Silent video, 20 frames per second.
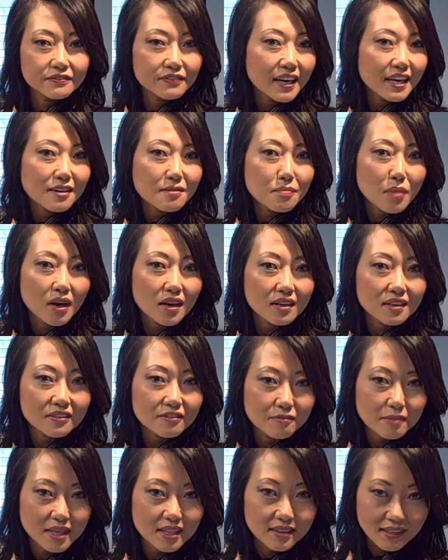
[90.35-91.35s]
fun part
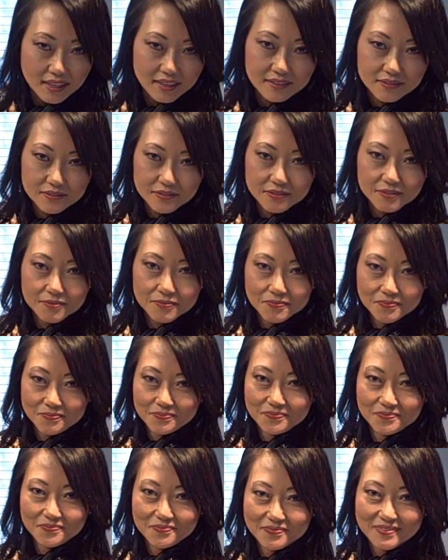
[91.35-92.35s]
of my
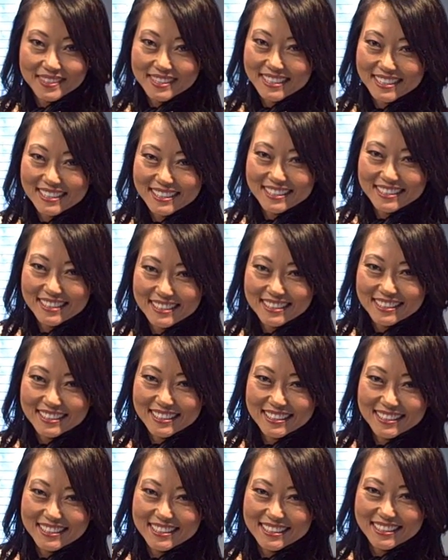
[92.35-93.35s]

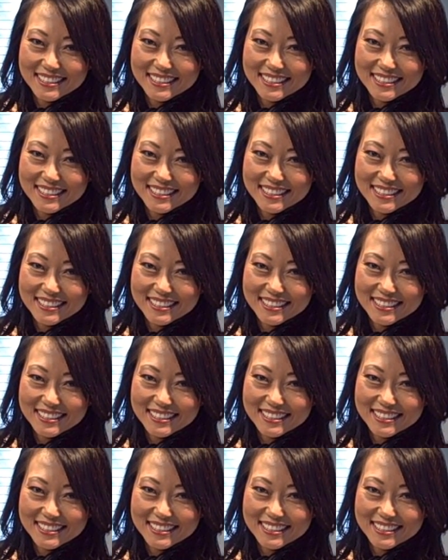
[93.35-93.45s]
life.